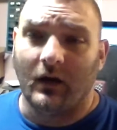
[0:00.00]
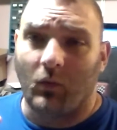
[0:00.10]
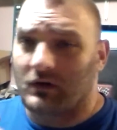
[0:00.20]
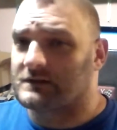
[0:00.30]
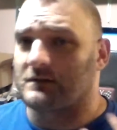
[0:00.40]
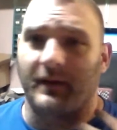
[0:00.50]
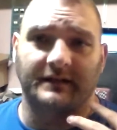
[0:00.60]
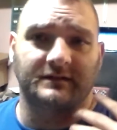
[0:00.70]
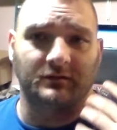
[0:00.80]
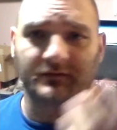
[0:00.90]
what's the
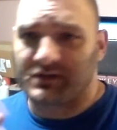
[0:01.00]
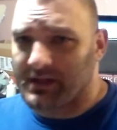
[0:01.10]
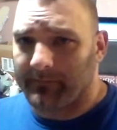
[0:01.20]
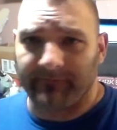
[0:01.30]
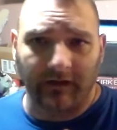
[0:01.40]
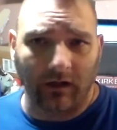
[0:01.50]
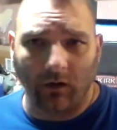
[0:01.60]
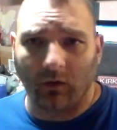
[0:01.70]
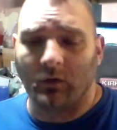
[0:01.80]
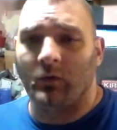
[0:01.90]
best sort of chip for
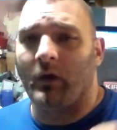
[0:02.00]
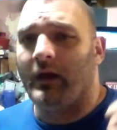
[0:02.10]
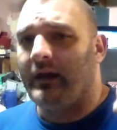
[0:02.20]
you.